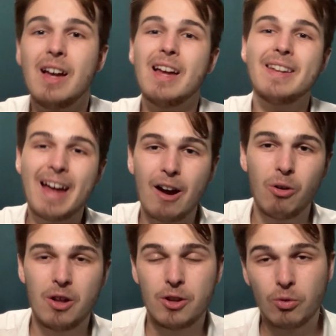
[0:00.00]
Now,
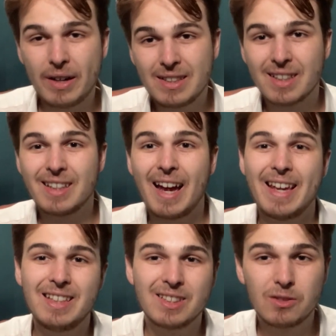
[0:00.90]
the reason that
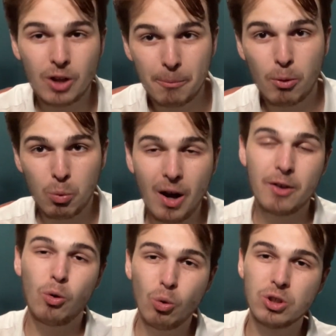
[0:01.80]
he's number 1
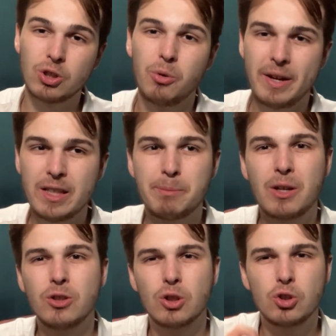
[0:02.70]
also is
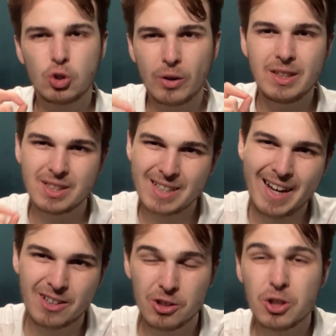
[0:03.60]
because joint
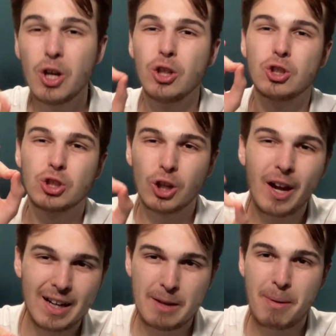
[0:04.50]
second,
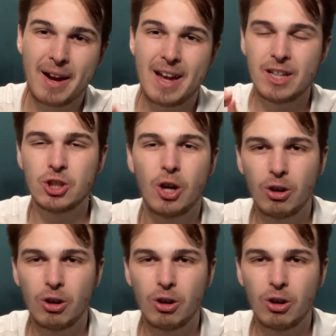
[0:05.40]
slightly better, is Charles